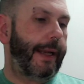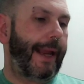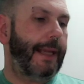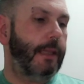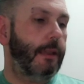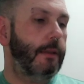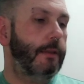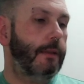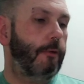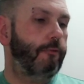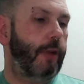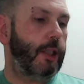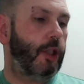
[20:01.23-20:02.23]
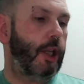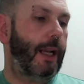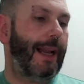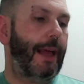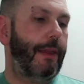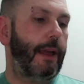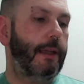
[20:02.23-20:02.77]
candles, Rich
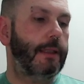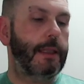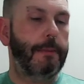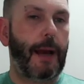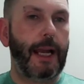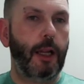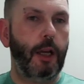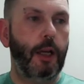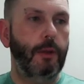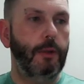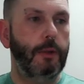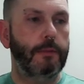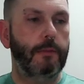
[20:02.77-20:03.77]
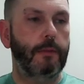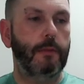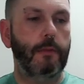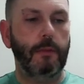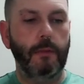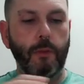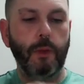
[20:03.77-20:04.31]
Leather and Tobacco,
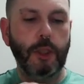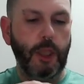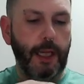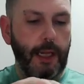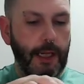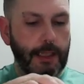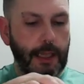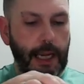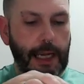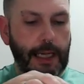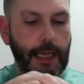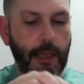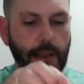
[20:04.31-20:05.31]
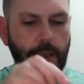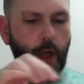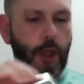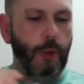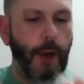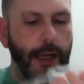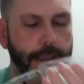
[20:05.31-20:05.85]
which is a soy
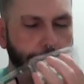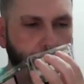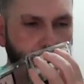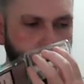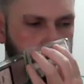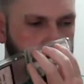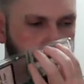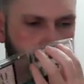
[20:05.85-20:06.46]
wax melt.